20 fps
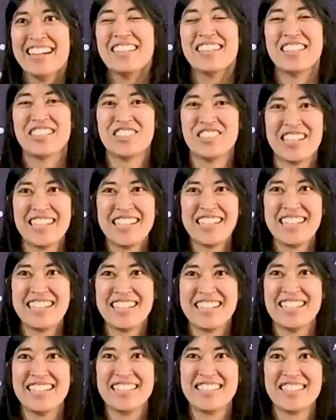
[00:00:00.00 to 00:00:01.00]
The train
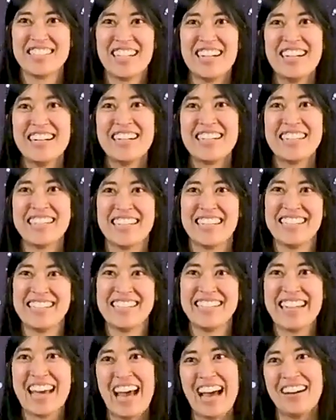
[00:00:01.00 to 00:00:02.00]
is
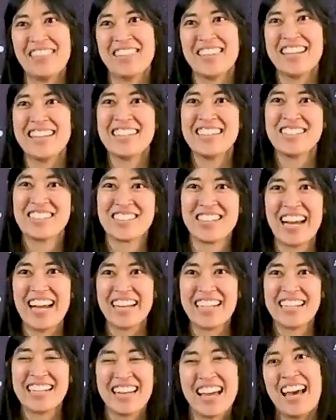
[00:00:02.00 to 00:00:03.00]
chugging down the
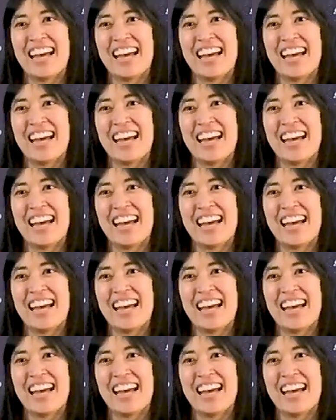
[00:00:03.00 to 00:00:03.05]
track.